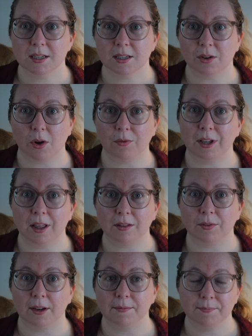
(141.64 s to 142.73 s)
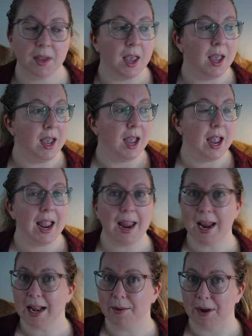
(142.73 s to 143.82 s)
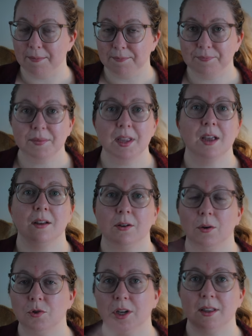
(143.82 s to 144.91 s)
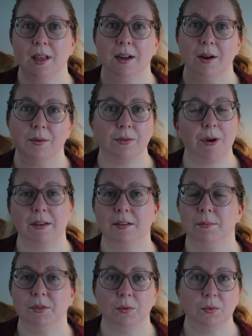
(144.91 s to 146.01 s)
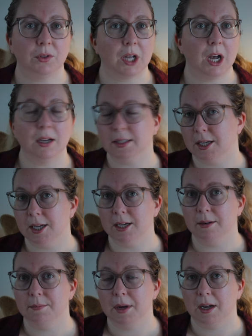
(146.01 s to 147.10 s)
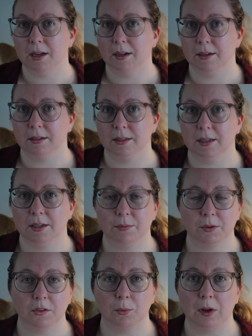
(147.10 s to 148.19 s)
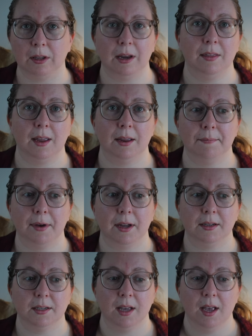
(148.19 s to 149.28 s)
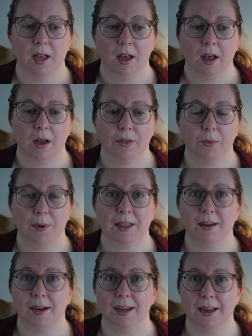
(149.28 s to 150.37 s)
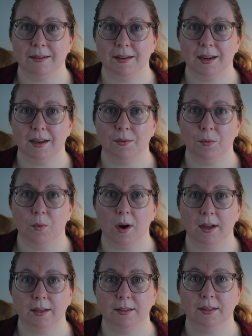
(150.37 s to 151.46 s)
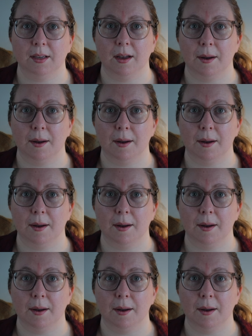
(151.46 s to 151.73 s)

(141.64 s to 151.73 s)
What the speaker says: So hopefully that's fine. Anyway. Go check that out. The last episode was awesome. I don't want to spoil anything, but the way that it ended was